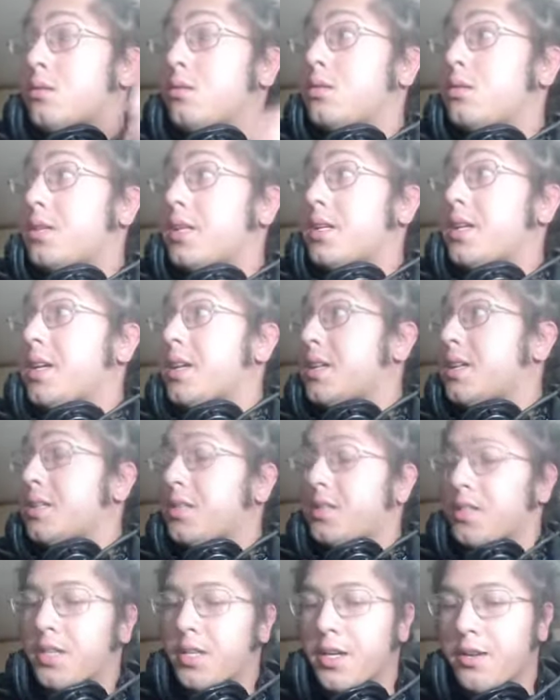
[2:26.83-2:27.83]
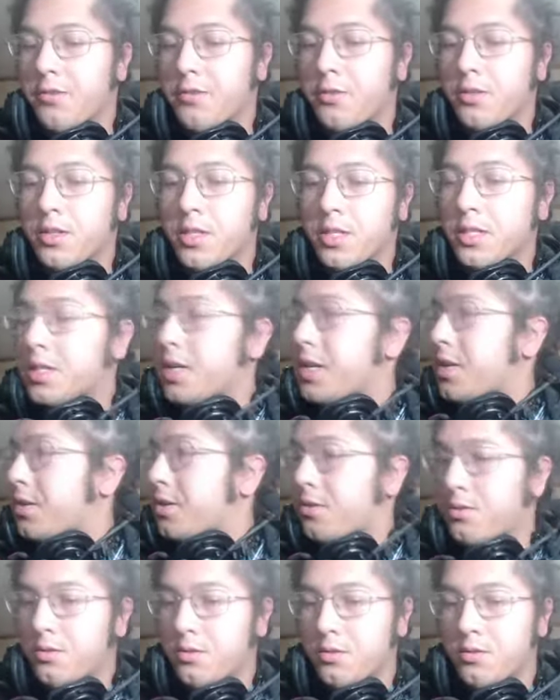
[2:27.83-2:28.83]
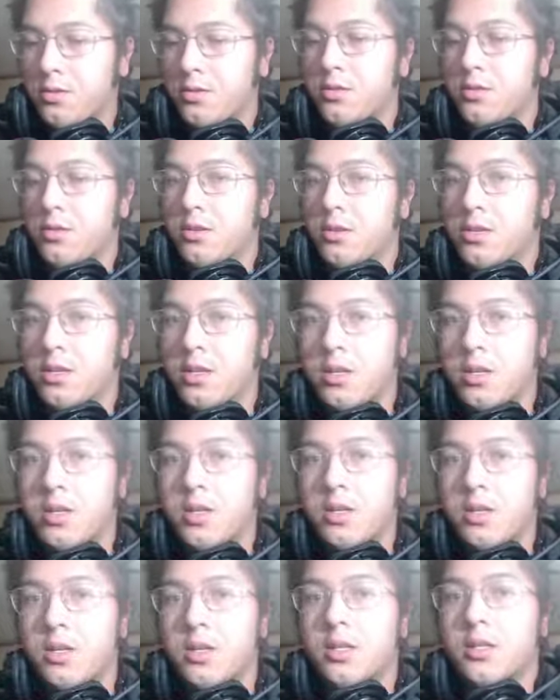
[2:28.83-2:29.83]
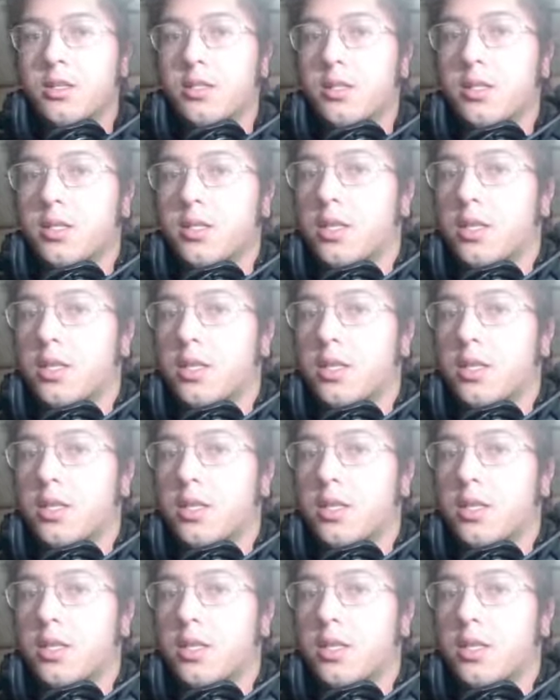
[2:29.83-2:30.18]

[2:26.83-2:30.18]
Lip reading: Yeah, you can't really tell unless I